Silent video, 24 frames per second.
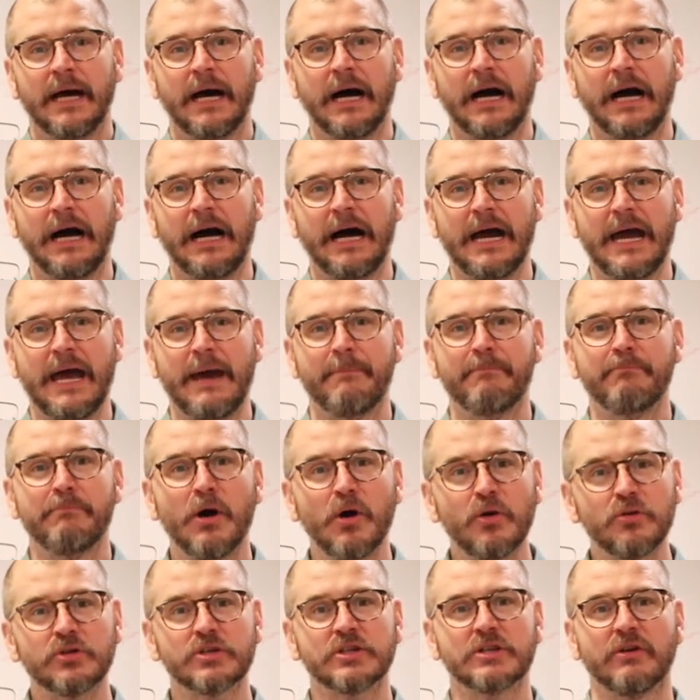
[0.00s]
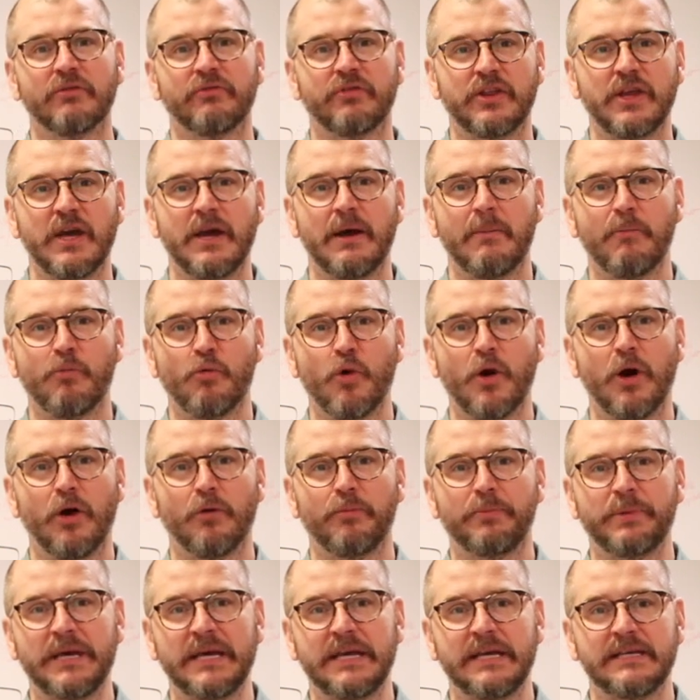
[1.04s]
and most of them will
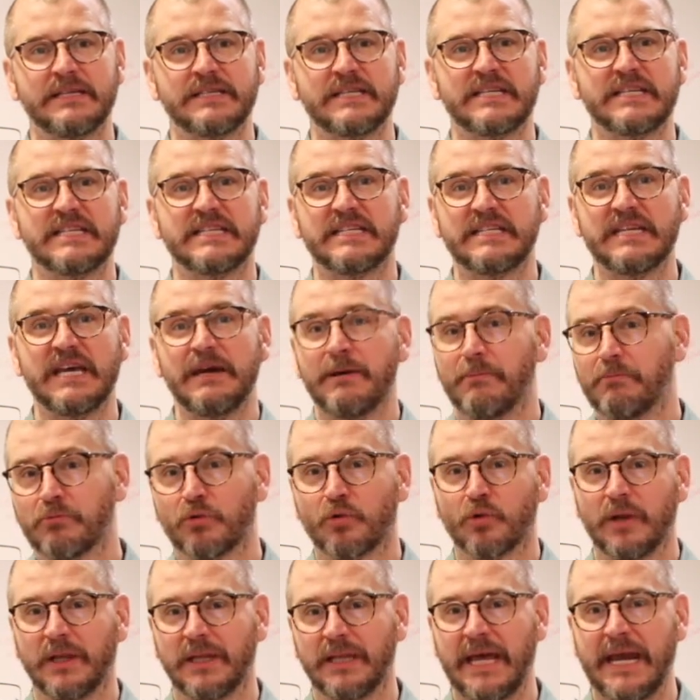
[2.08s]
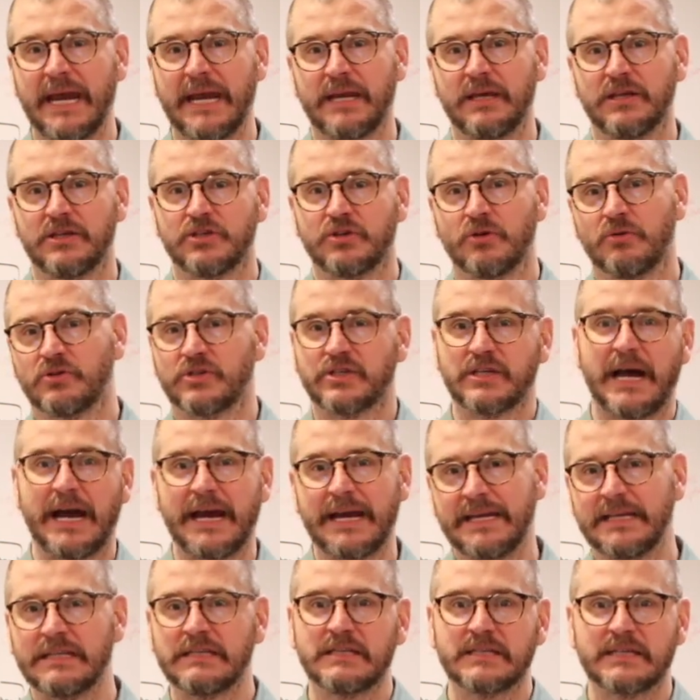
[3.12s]
be STEM related, so
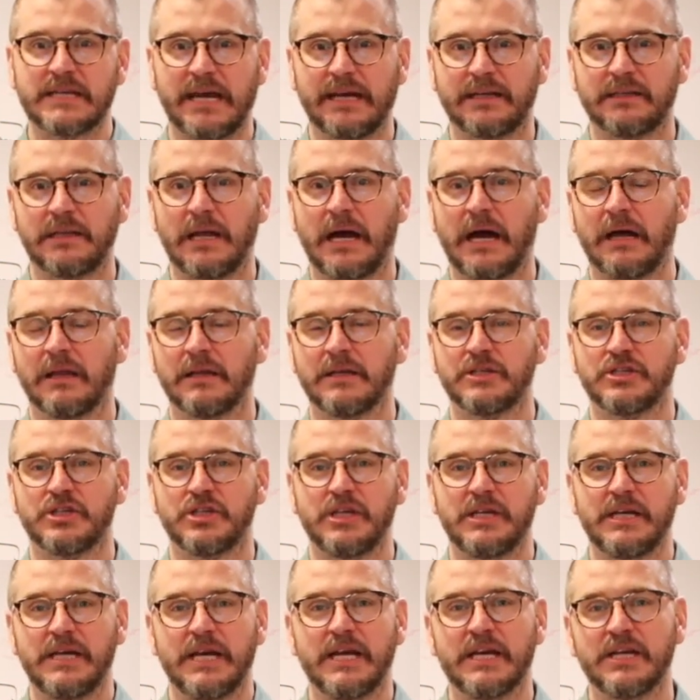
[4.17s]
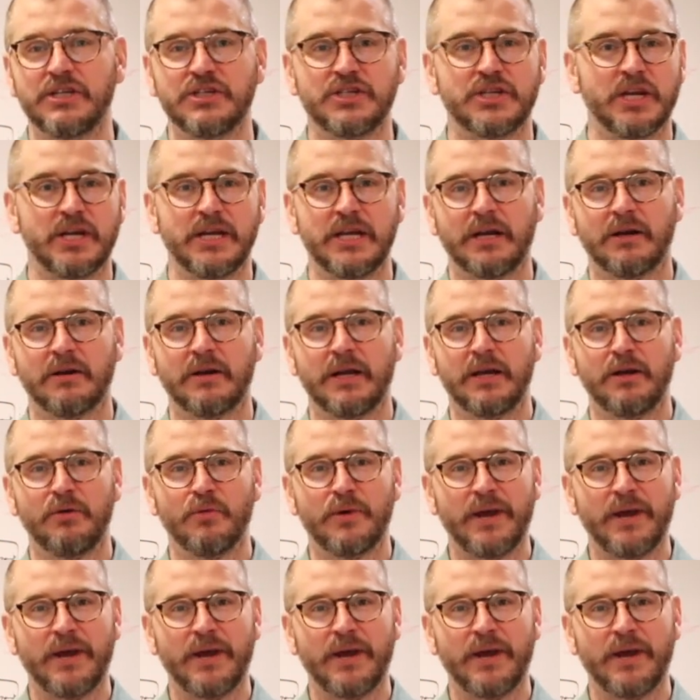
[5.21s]
science, technology, engineering.